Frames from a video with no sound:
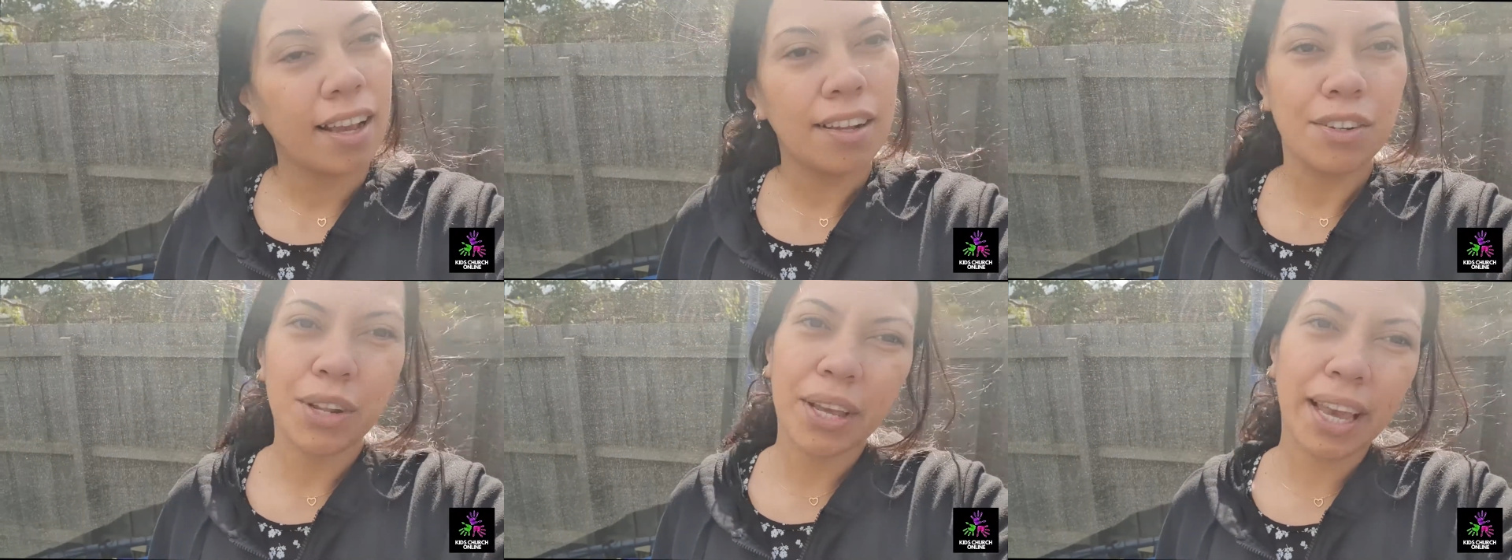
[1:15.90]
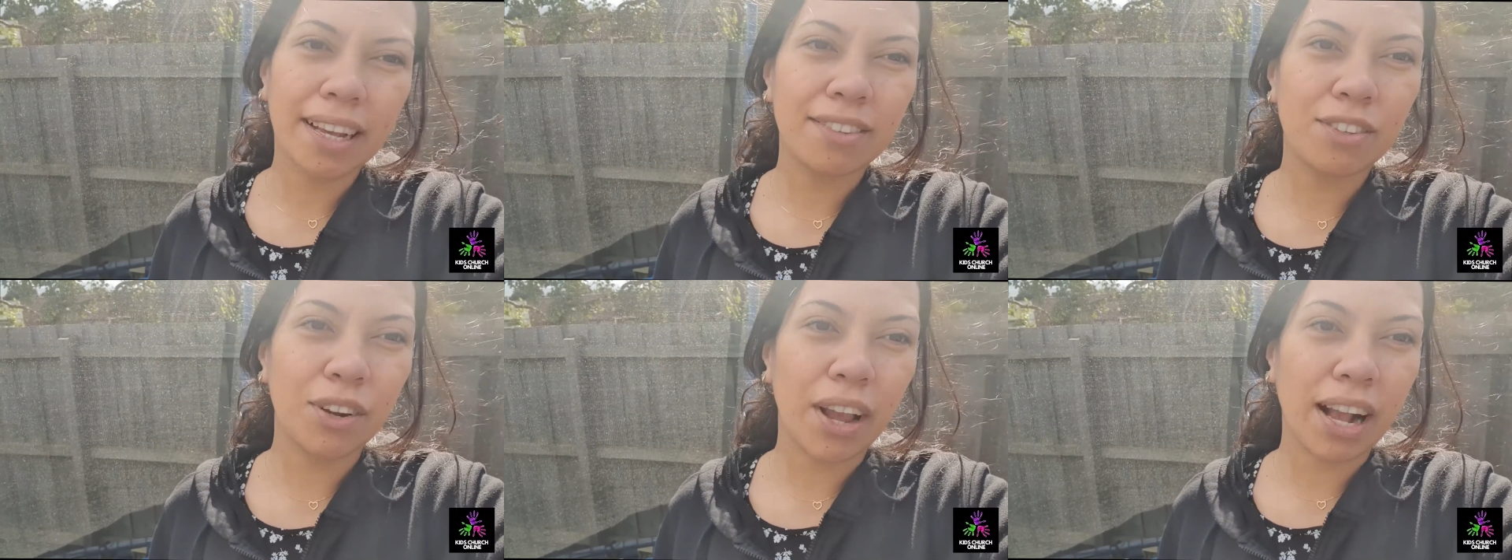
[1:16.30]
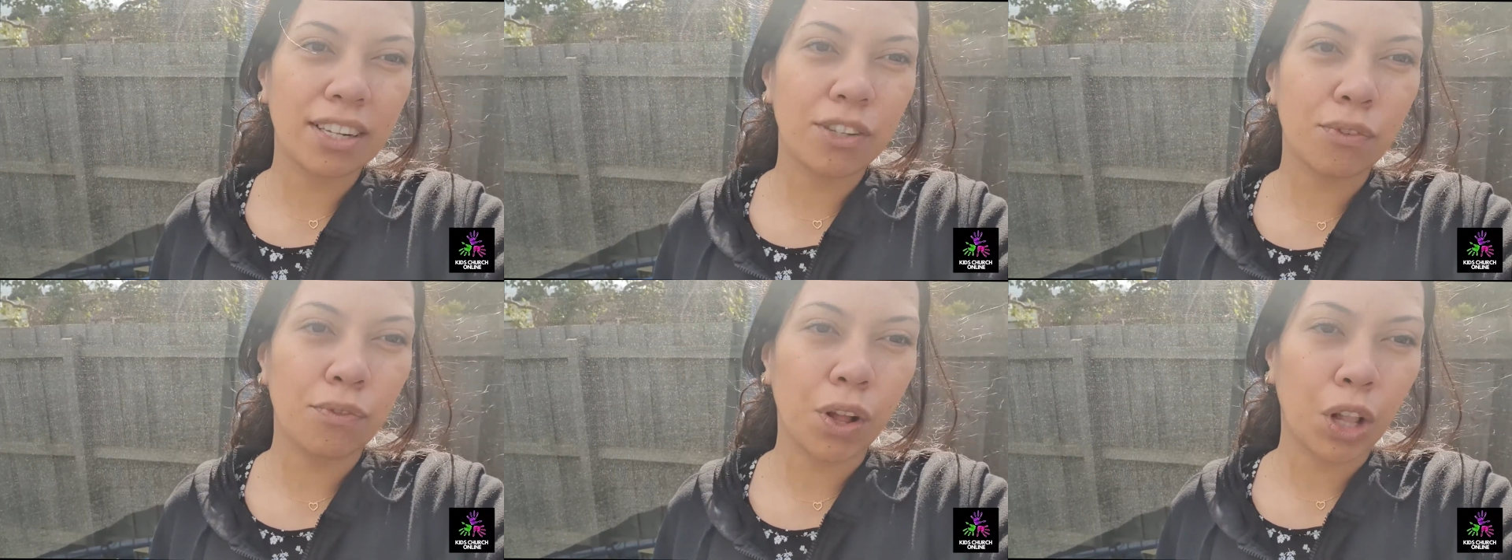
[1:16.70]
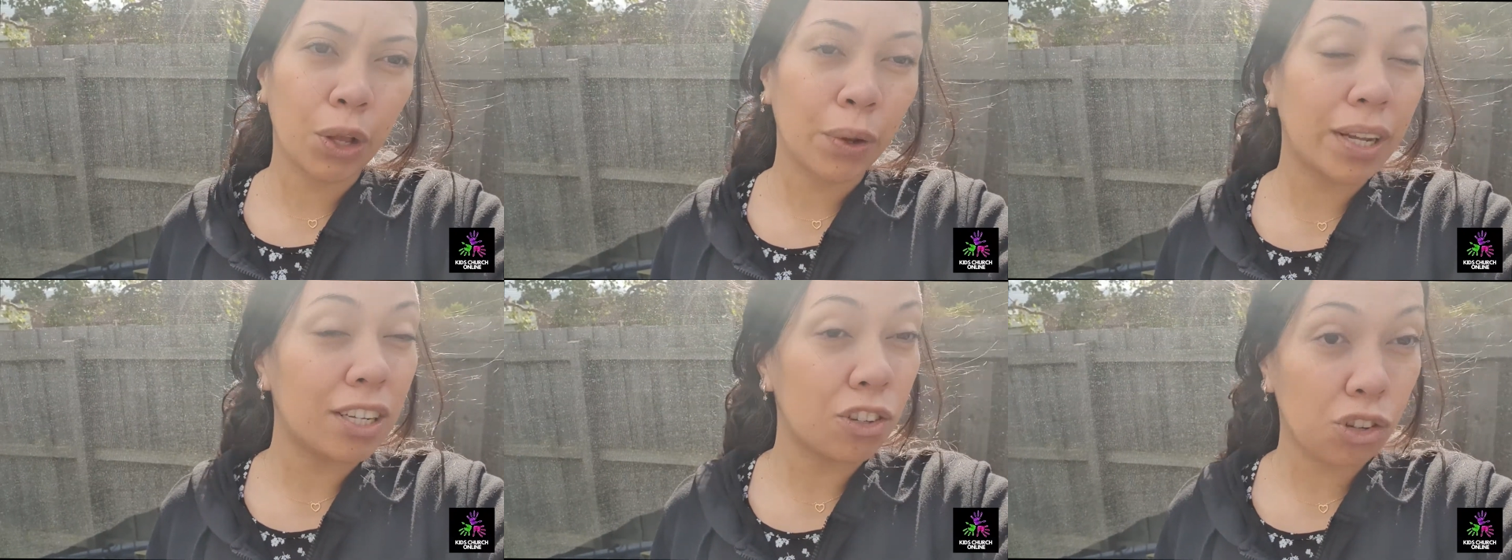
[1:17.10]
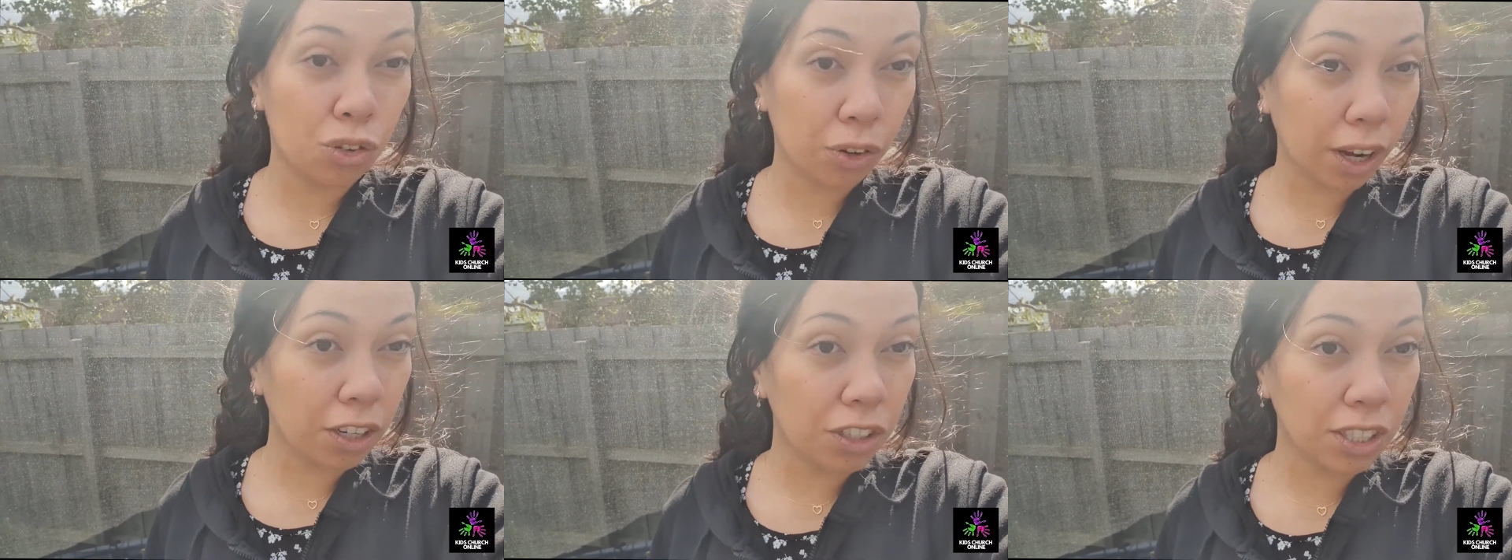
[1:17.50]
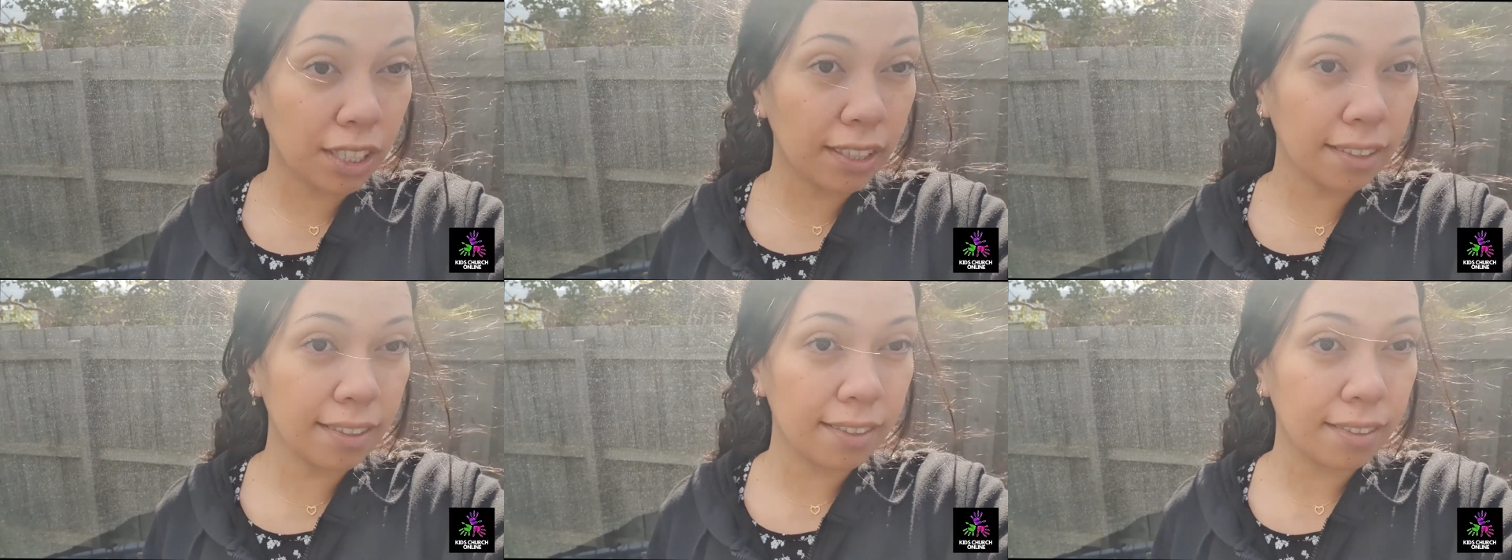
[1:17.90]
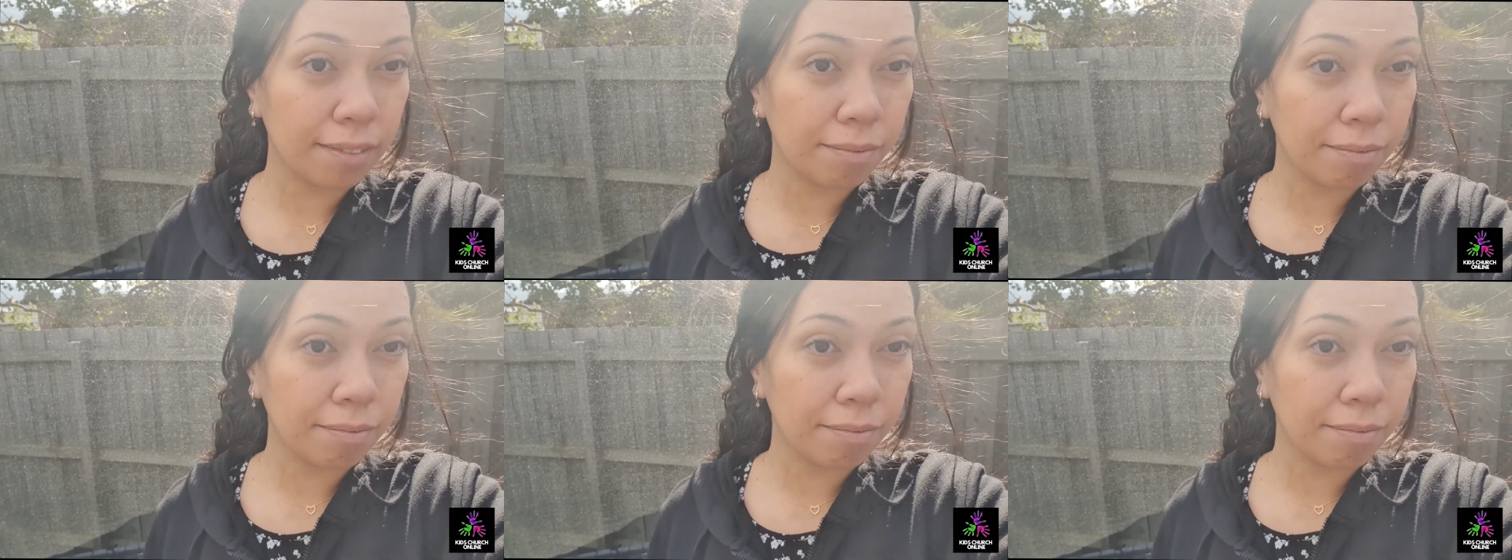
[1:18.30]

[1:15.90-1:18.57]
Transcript: Do you guys know how to follow instructions?